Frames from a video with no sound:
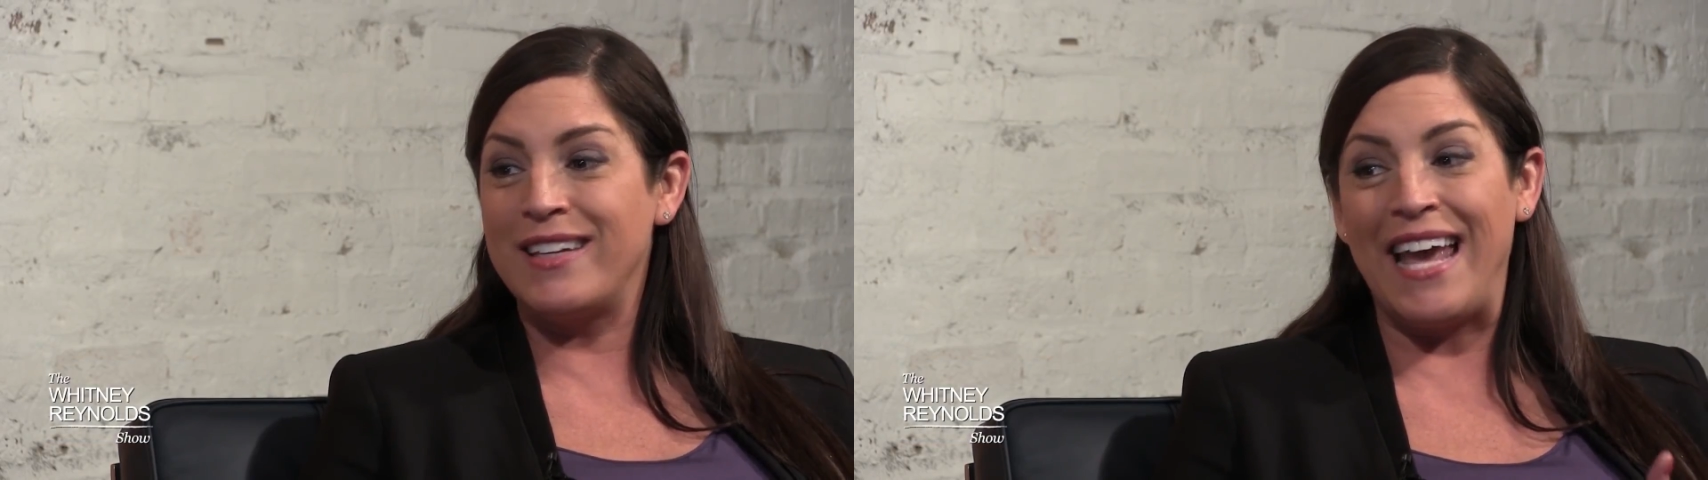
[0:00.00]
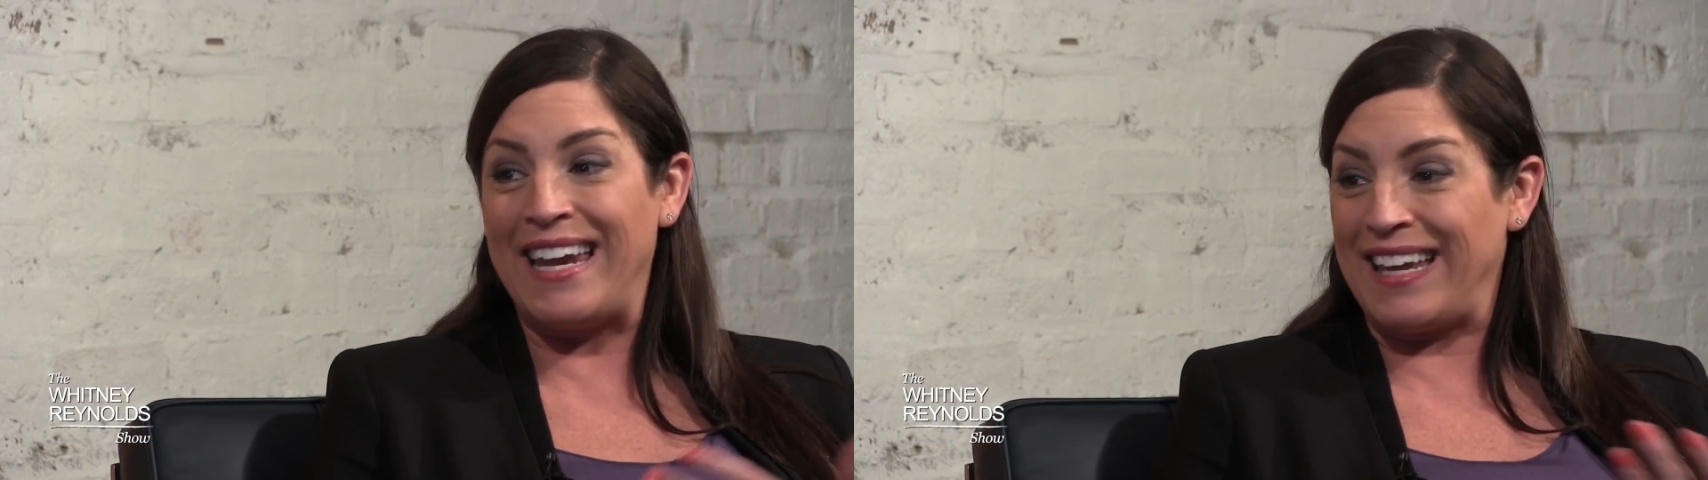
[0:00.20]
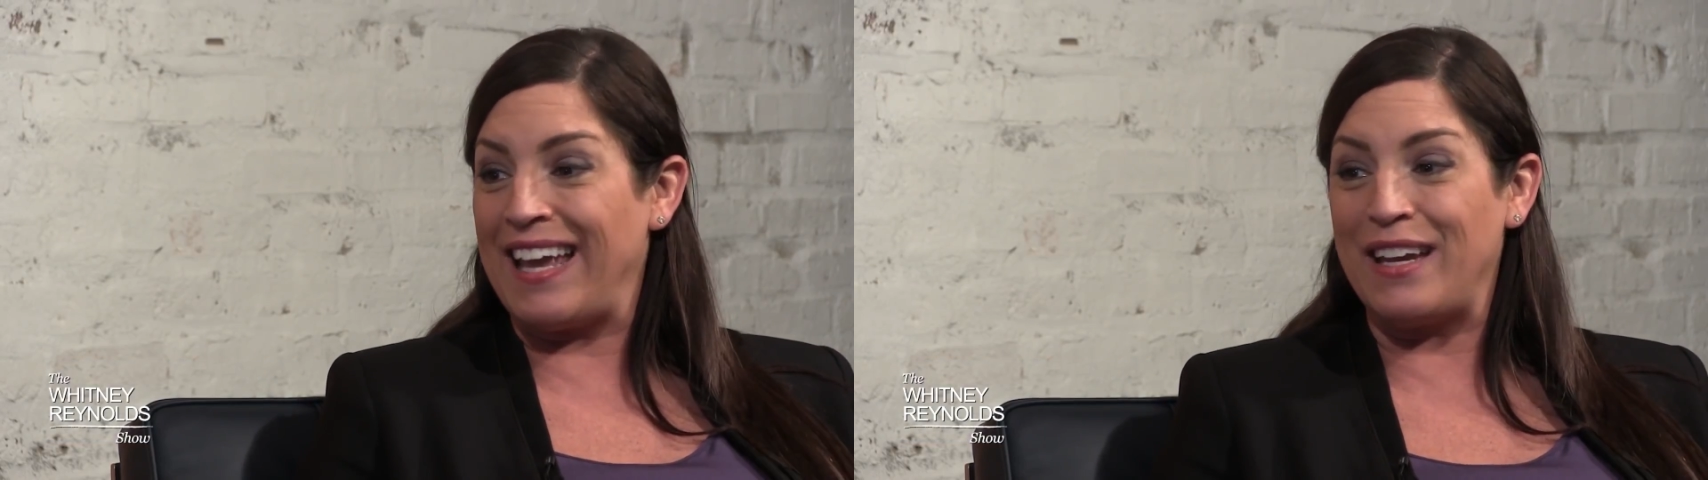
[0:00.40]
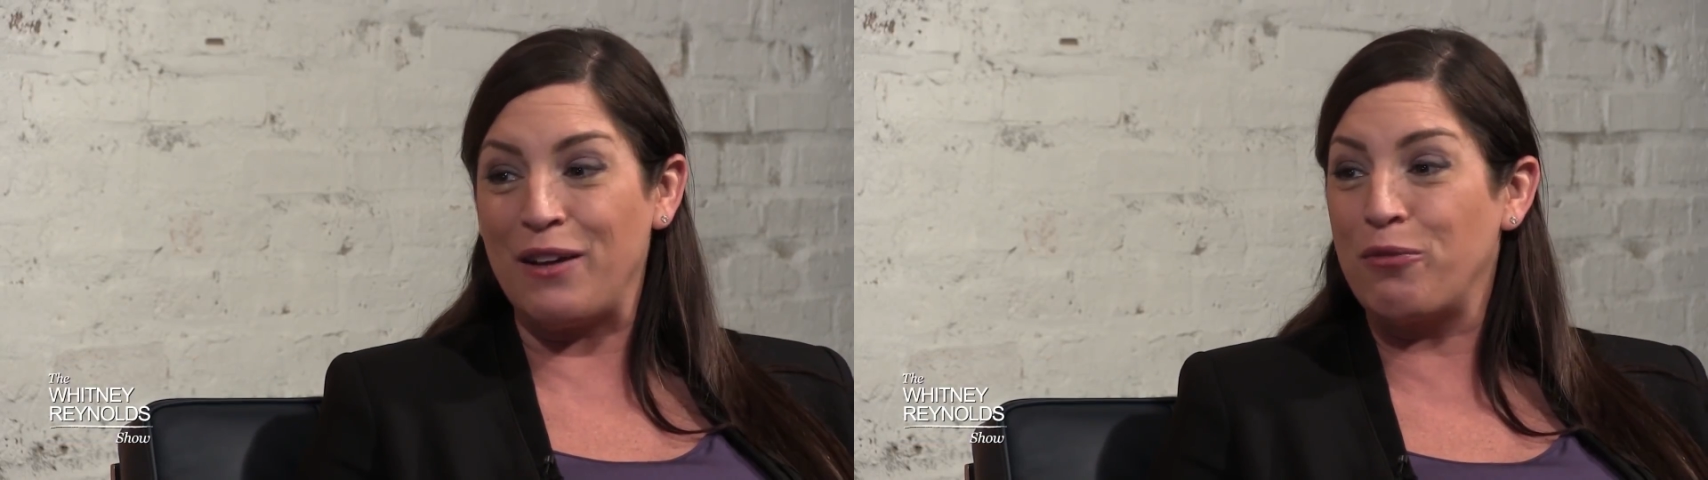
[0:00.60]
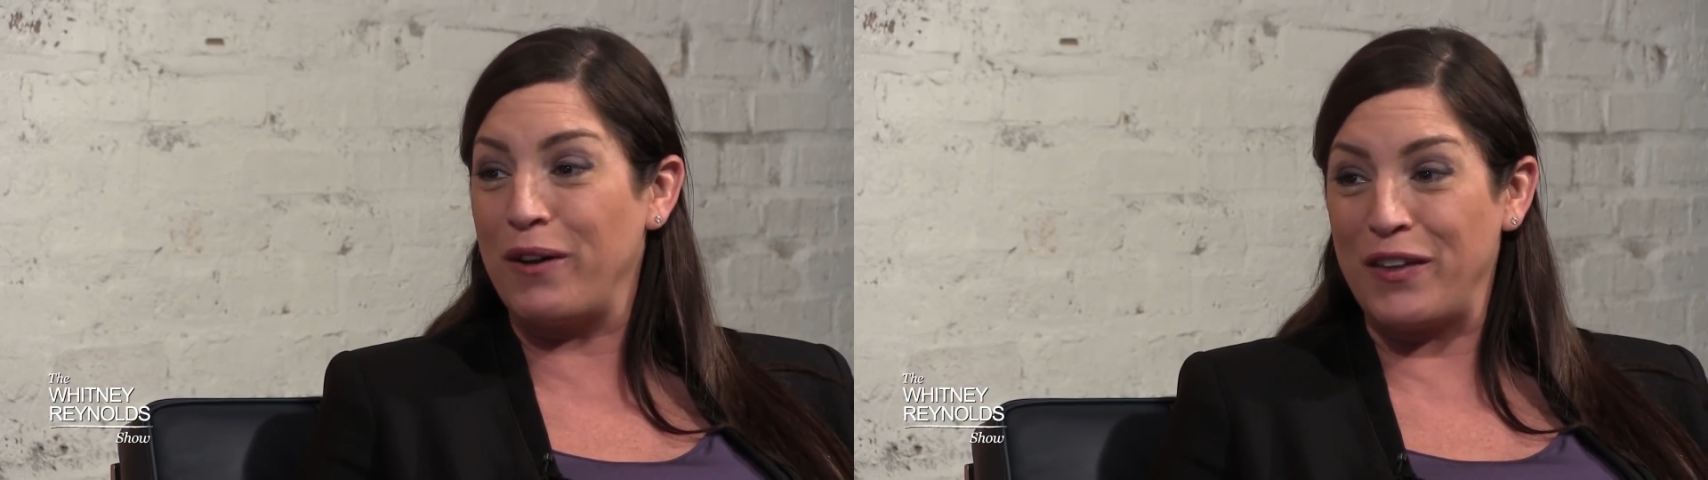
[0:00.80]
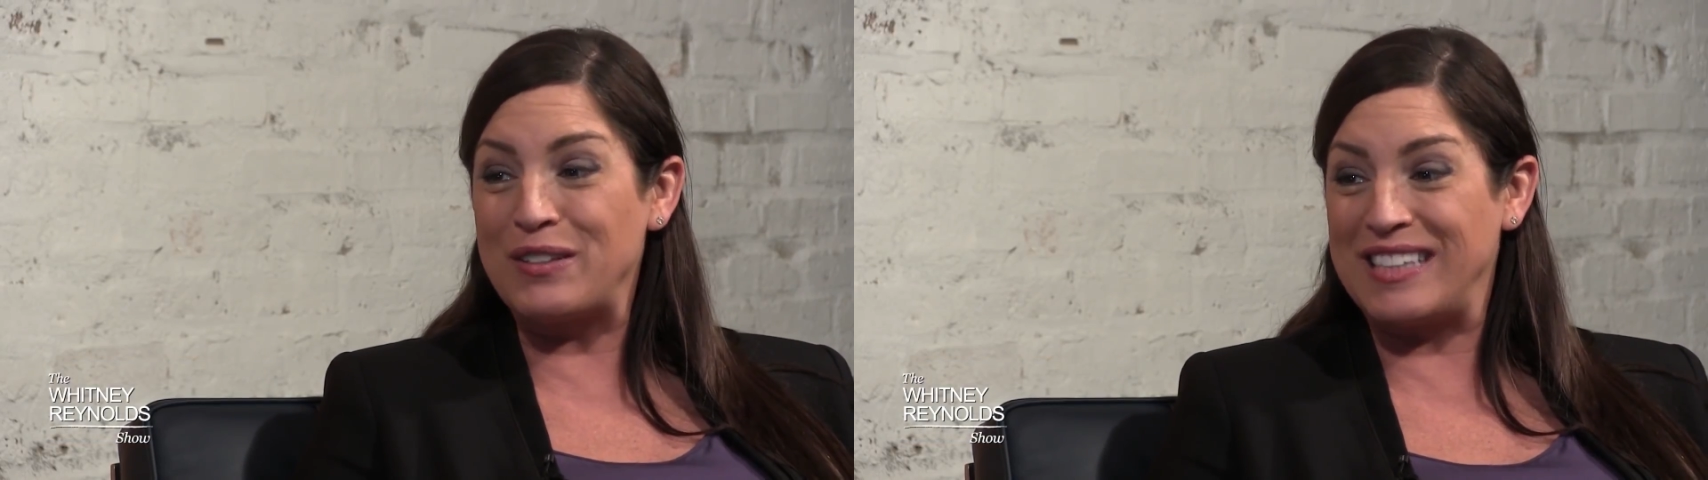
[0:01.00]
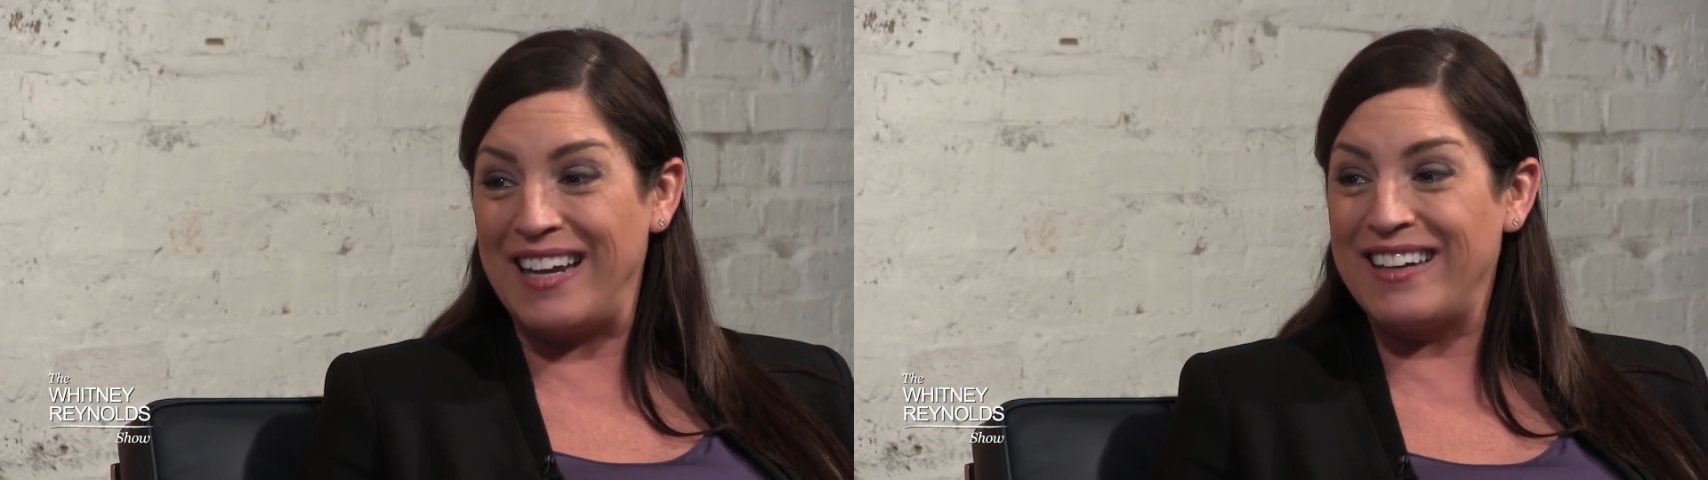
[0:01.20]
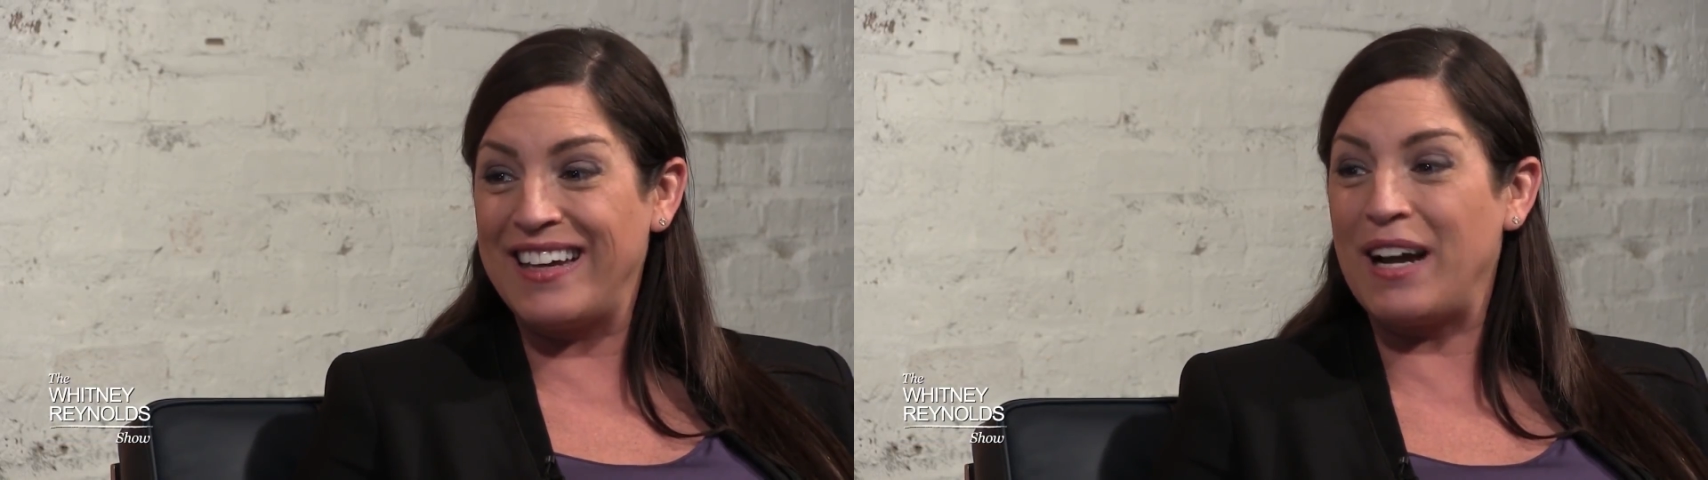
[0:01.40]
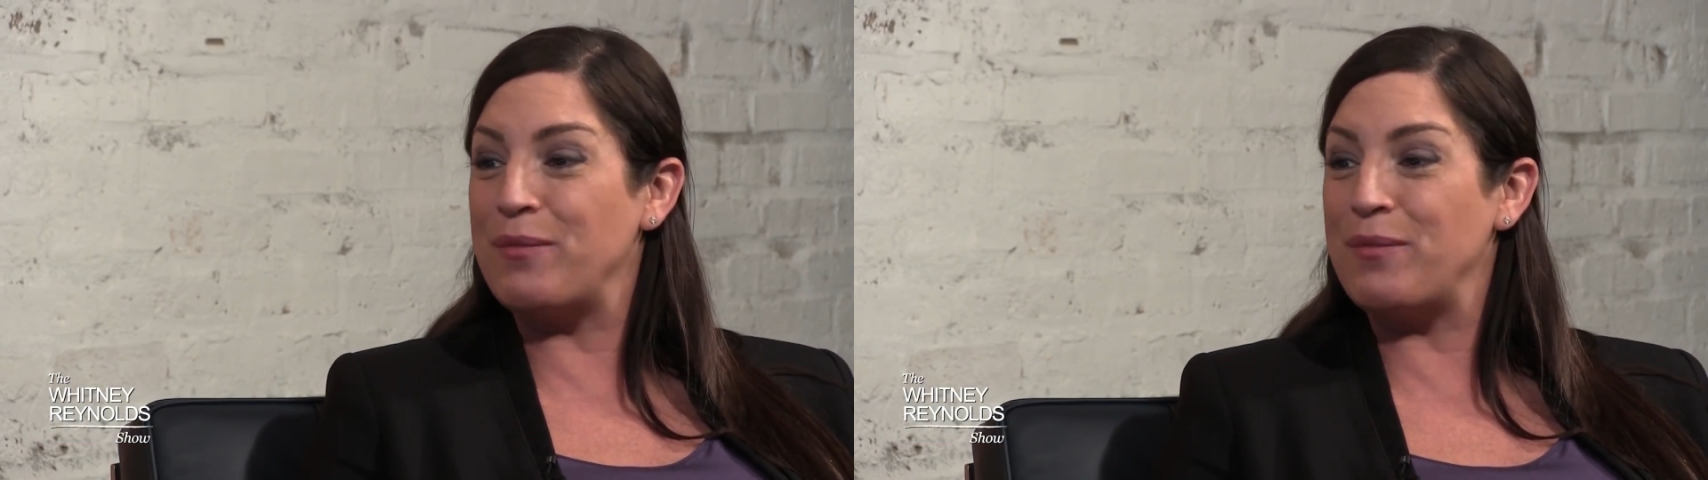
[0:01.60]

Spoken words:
getting any of what they're sending.